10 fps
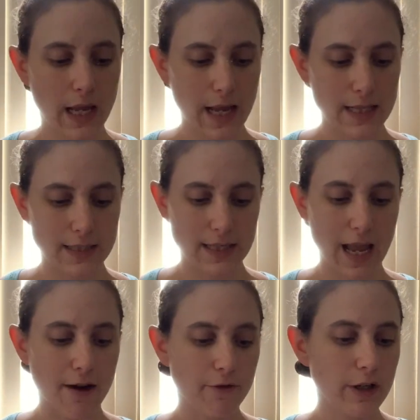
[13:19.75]
It's
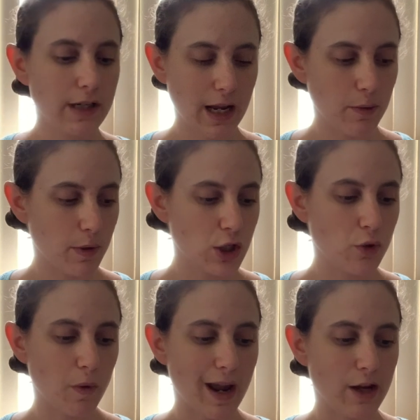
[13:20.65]
Everyday
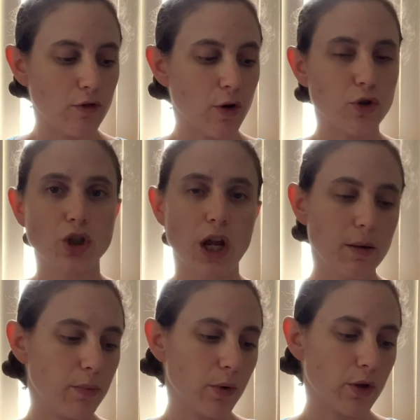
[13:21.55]
Which Way Crochet
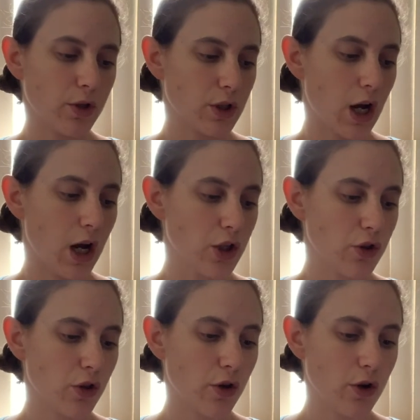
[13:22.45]
Borders,
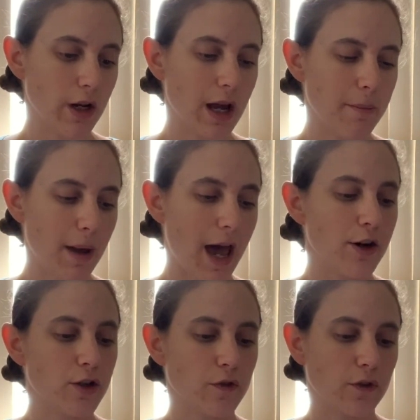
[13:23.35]
139
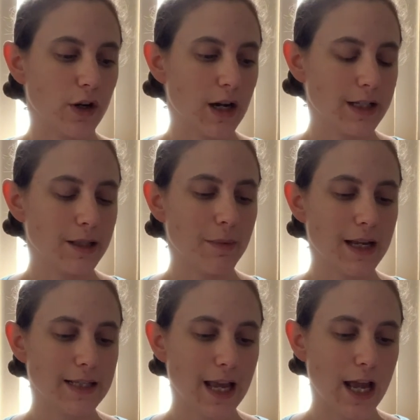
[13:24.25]
Patterns for
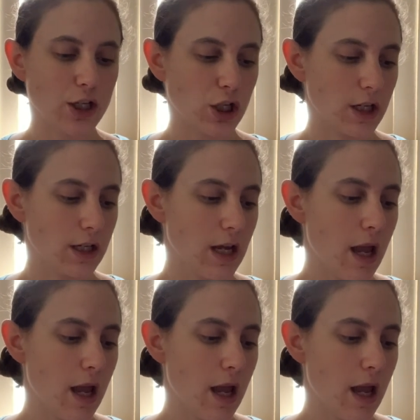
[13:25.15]
Customized Edging